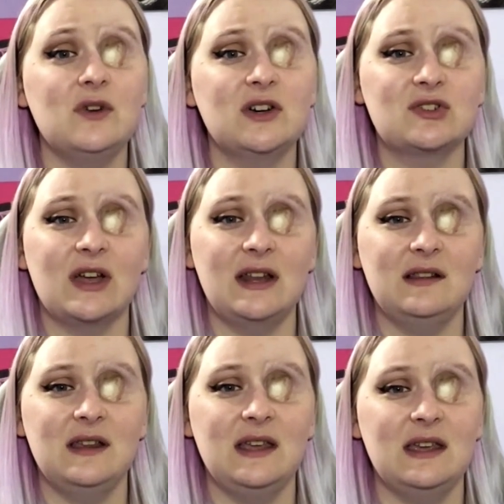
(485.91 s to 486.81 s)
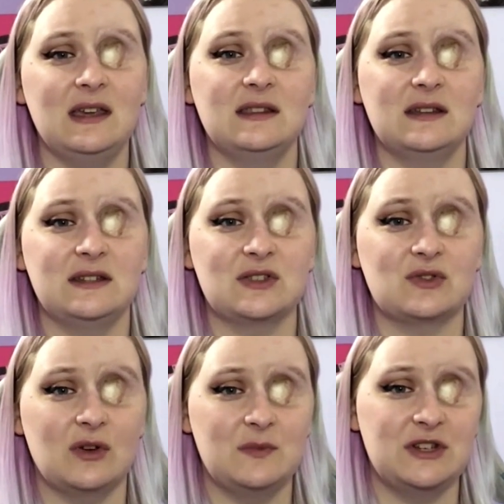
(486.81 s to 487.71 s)
I'll try to link it in the
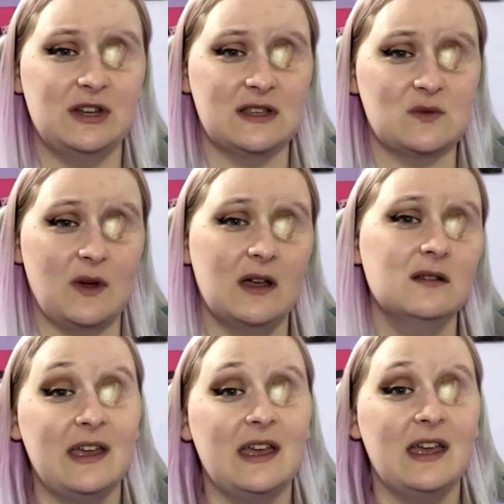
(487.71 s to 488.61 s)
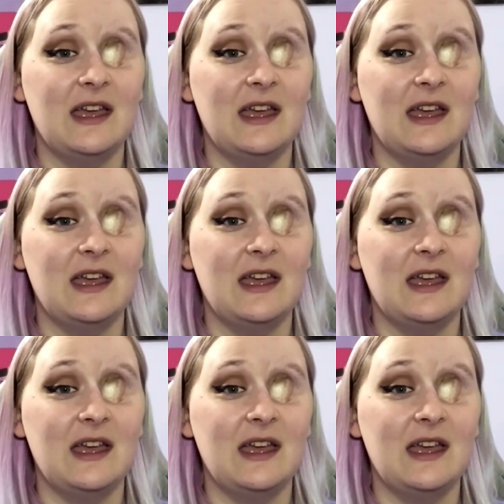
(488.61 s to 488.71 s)
description as well.